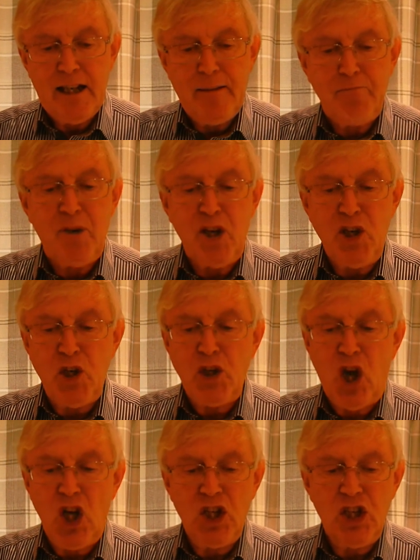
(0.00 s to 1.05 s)
May your
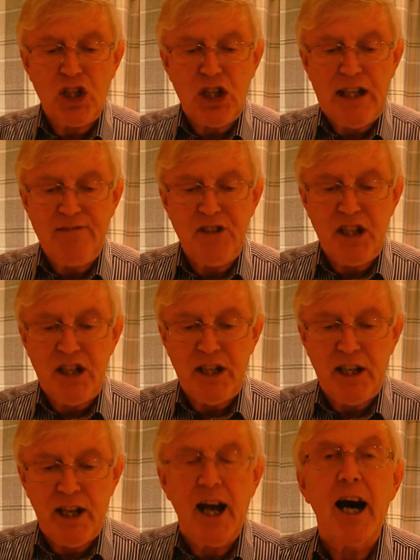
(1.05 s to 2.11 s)
honest living
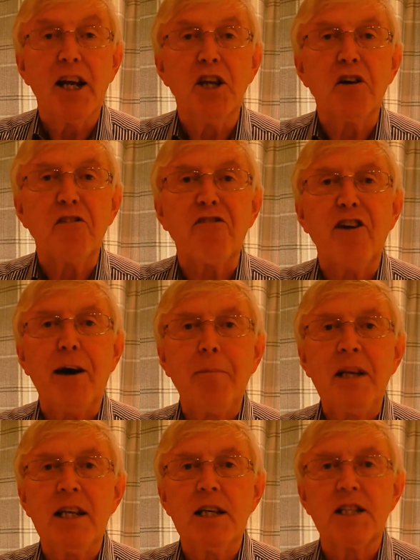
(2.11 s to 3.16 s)
and your
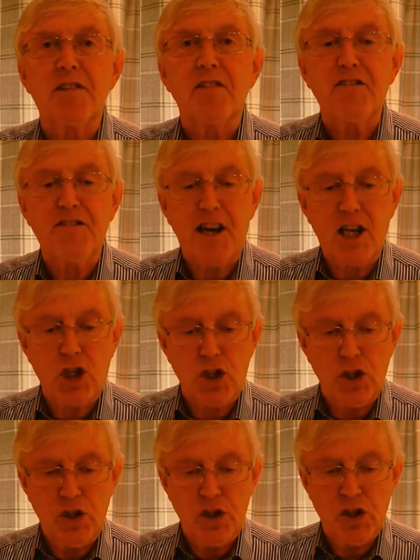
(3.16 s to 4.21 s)
family's
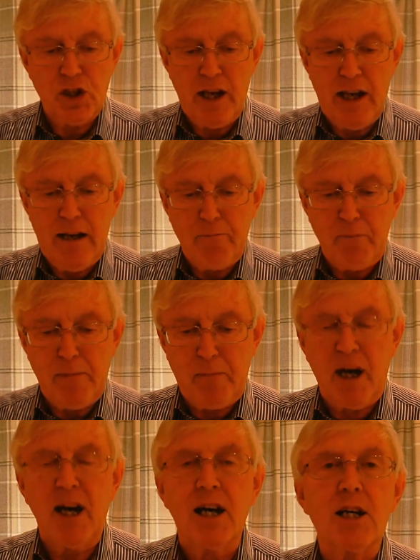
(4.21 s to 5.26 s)
affections be
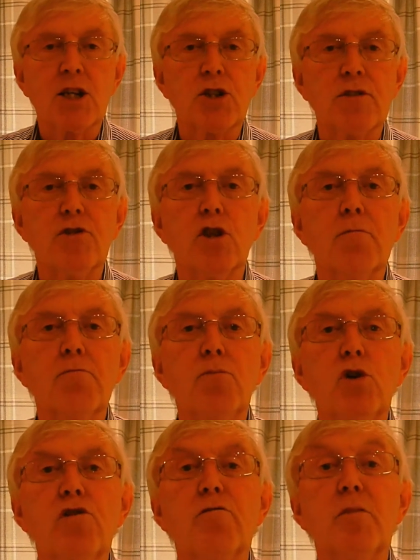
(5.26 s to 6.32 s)
part of your
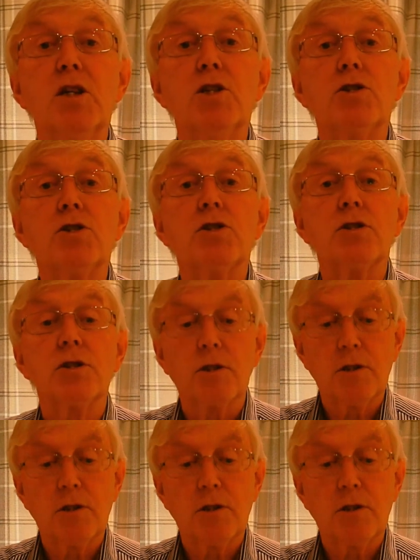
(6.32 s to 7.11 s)
movements.